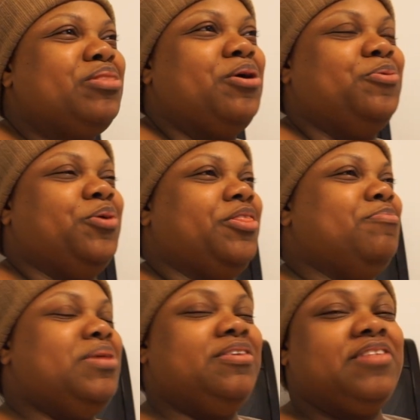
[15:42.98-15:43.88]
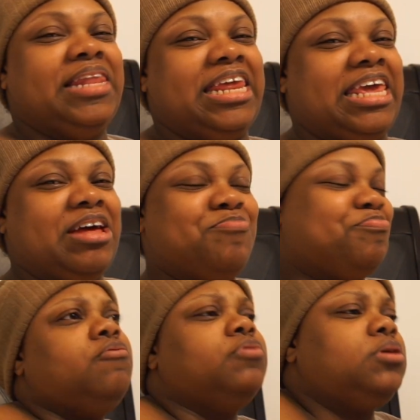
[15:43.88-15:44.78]
with Miss Lydia.
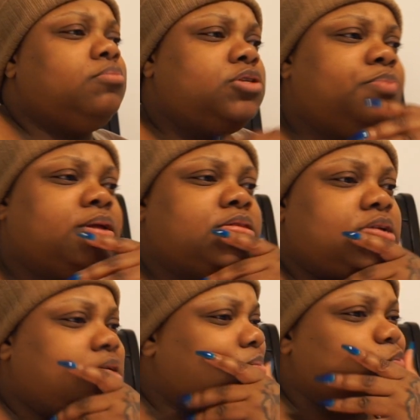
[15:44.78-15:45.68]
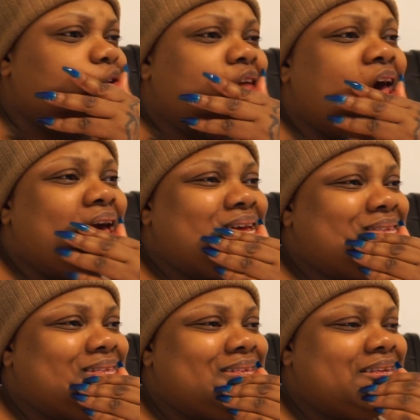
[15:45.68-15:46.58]
Really, I'm just about to
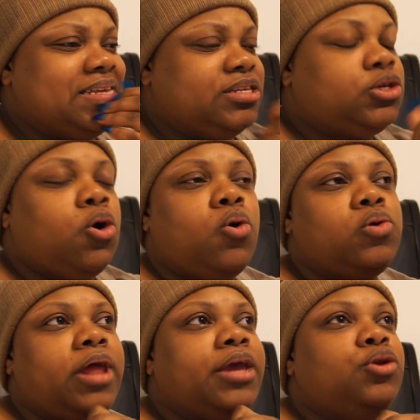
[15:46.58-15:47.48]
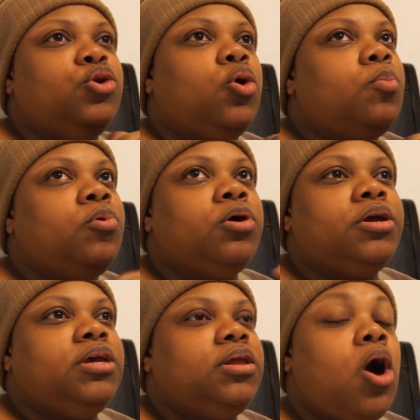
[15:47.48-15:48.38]
relax. So like no more
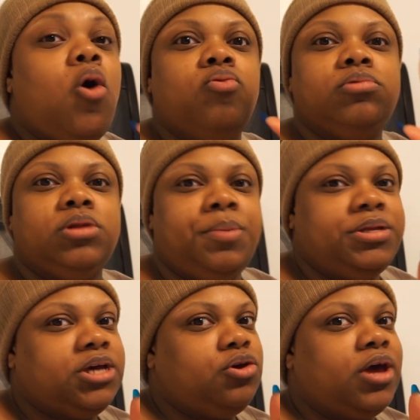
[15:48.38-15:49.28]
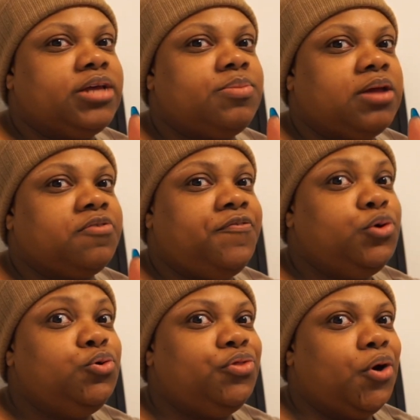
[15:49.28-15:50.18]
eat. Oh, let me tell you guys about the
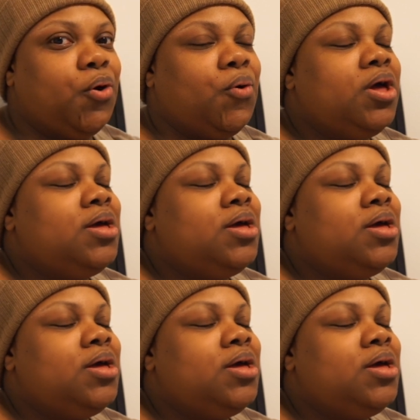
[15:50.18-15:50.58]
food though.